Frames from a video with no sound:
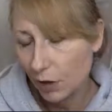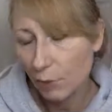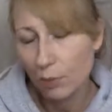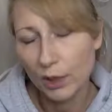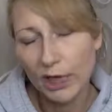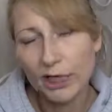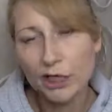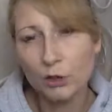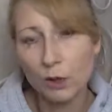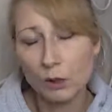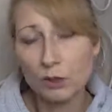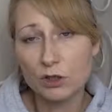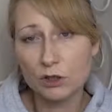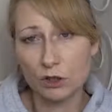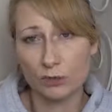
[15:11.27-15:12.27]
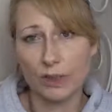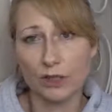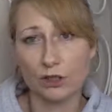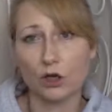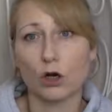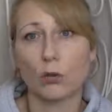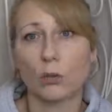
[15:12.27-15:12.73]
but I knew I was good at my
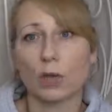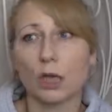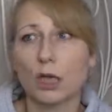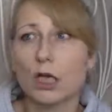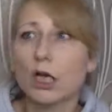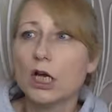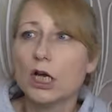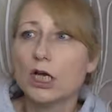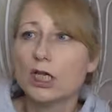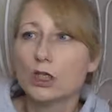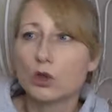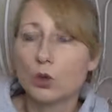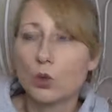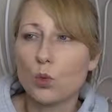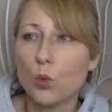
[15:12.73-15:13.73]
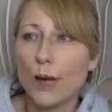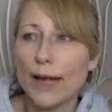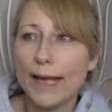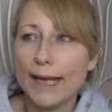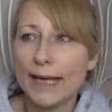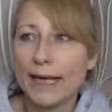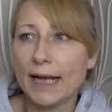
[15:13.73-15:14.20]
job. So
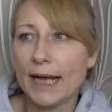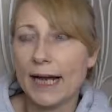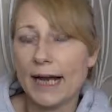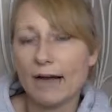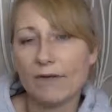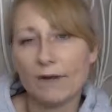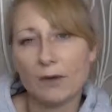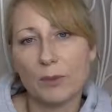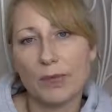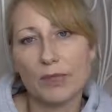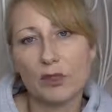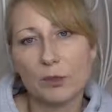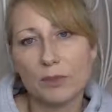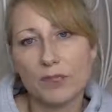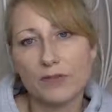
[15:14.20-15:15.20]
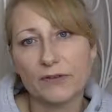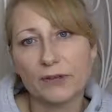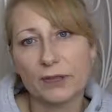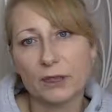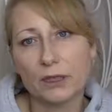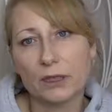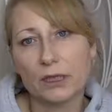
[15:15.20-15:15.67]
when I found my job
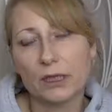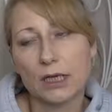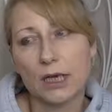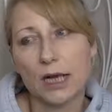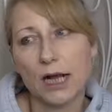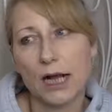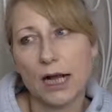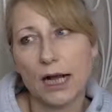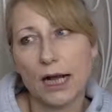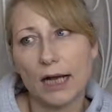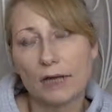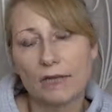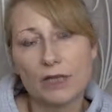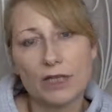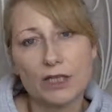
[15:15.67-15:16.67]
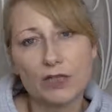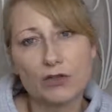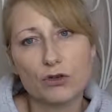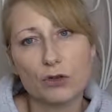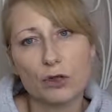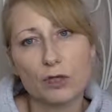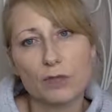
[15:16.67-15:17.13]
difficult, I really
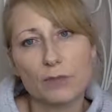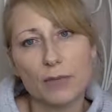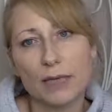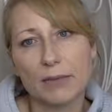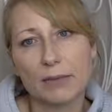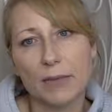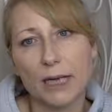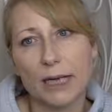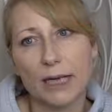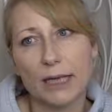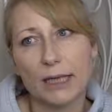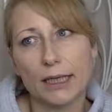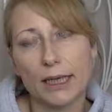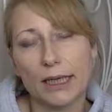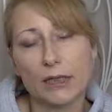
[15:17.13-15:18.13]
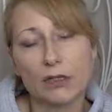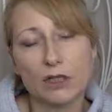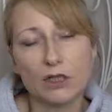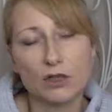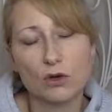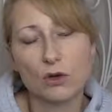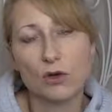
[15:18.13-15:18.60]
struggled. My, my, I
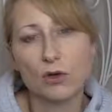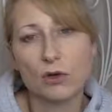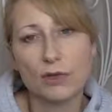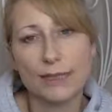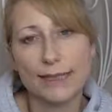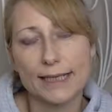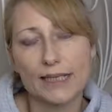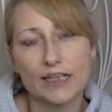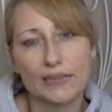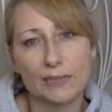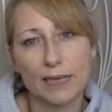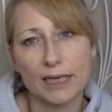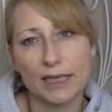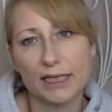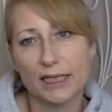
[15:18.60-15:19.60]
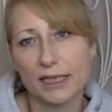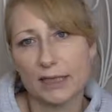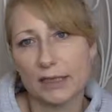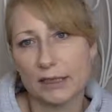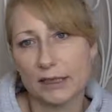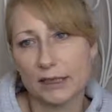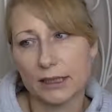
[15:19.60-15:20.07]
lost all sense of my
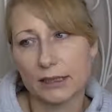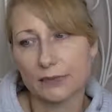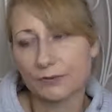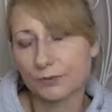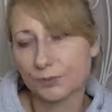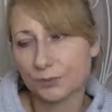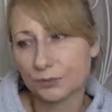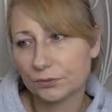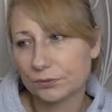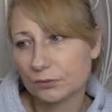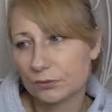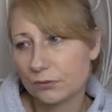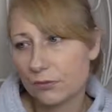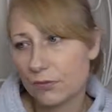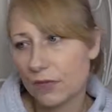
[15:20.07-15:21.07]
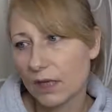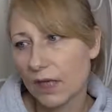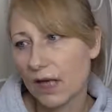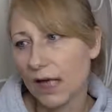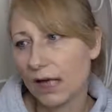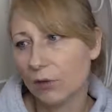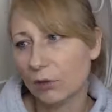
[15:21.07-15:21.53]
identity.
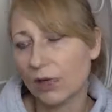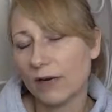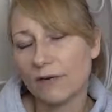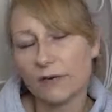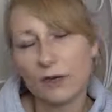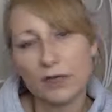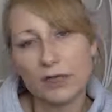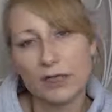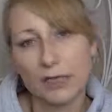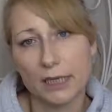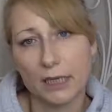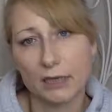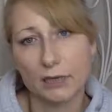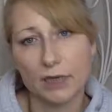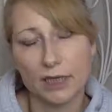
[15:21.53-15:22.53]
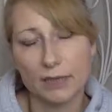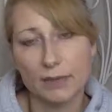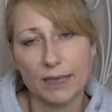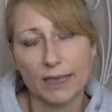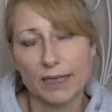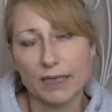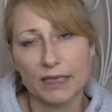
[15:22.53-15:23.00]
And what I've learned now is
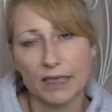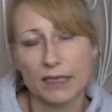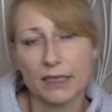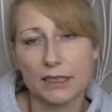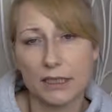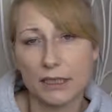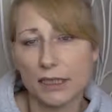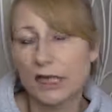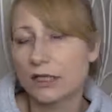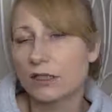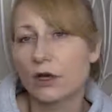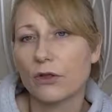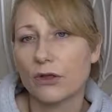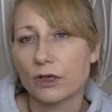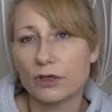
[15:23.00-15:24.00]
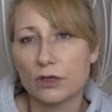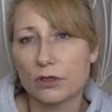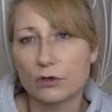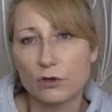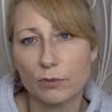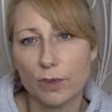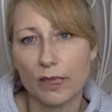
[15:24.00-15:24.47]
my identity has nothing to
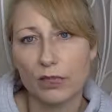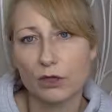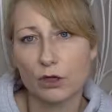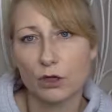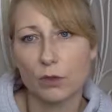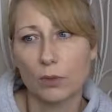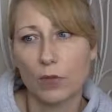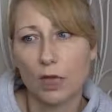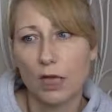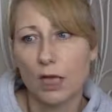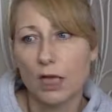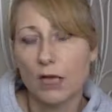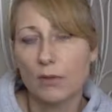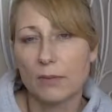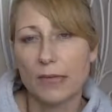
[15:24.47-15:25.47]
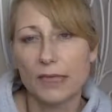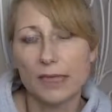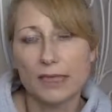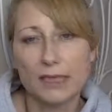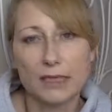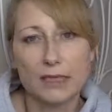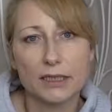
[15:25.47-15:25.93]
do with my job. My
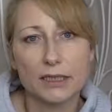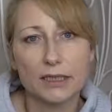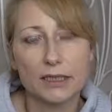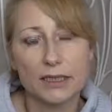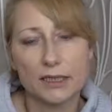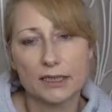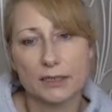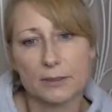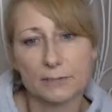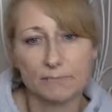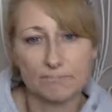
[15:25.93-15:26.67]
identity is